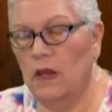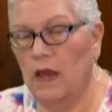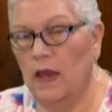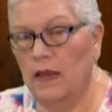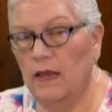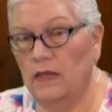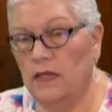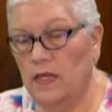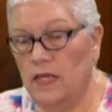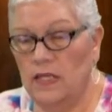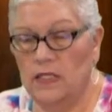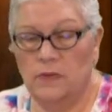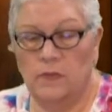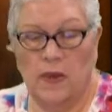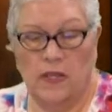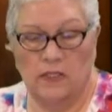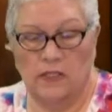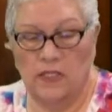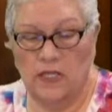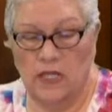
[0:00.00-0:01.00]
he's
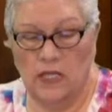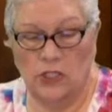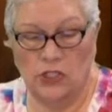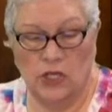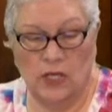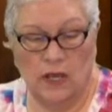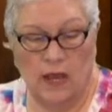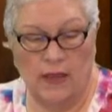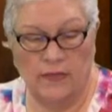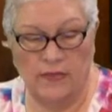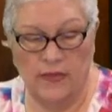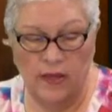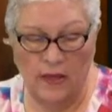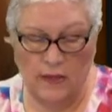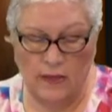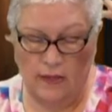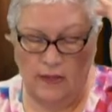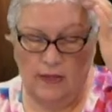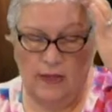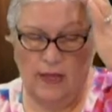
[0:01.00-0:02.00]
been teaching, I
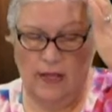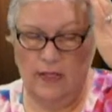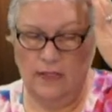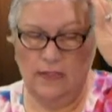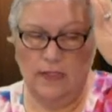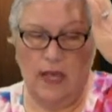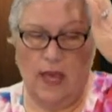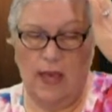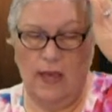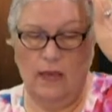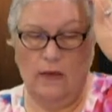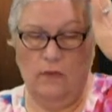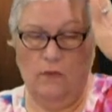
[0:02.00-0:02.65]
think he's like